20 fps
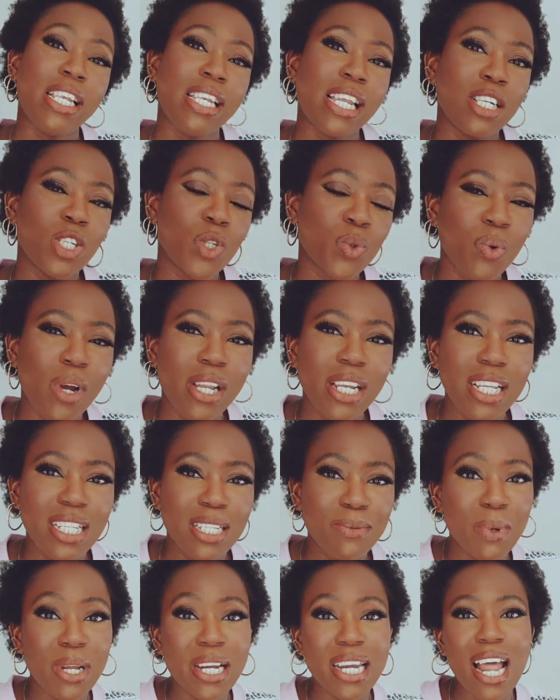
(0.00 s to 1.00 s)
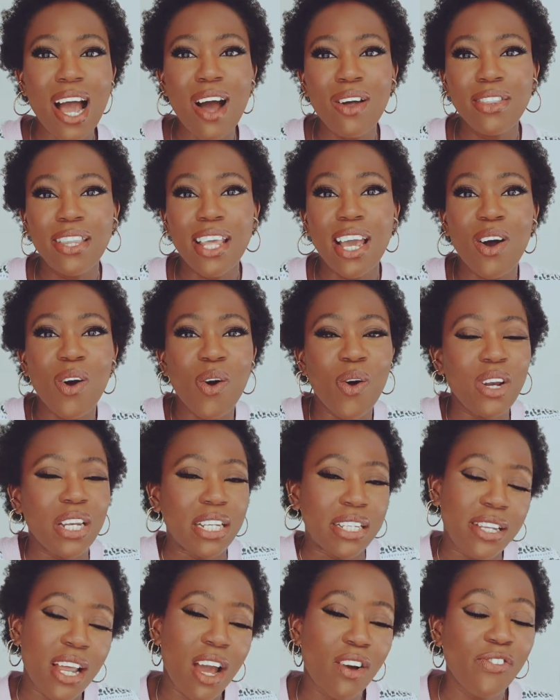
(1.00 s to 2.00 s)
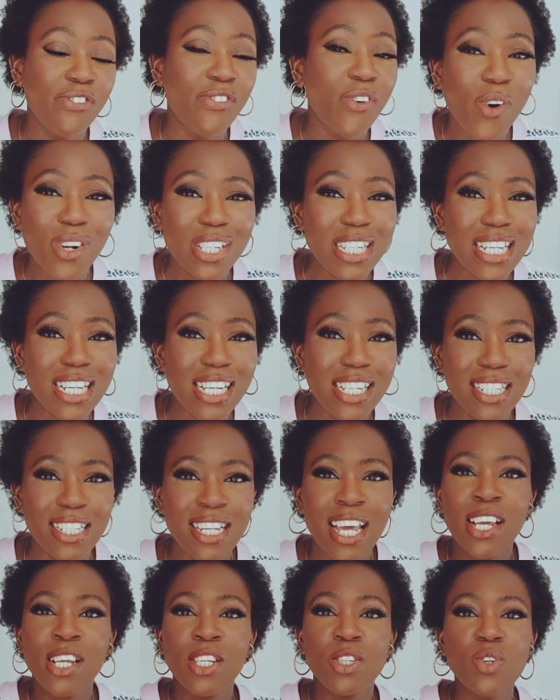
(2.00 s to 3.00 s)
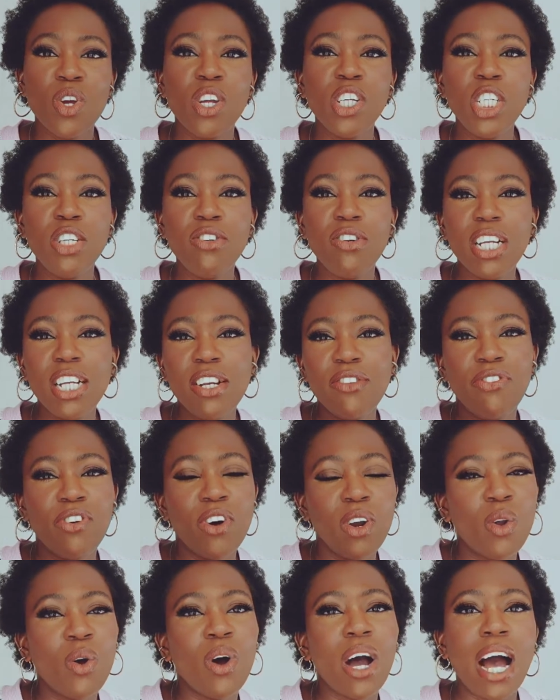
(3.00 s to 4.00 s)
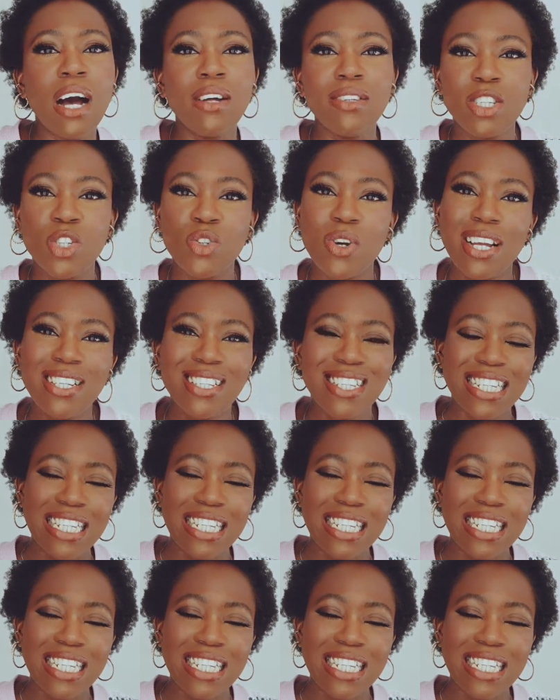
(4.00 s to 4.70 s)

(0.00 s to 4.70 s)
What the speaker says: their 20s, but now they are all in their 40s. So you really follow how they're trying to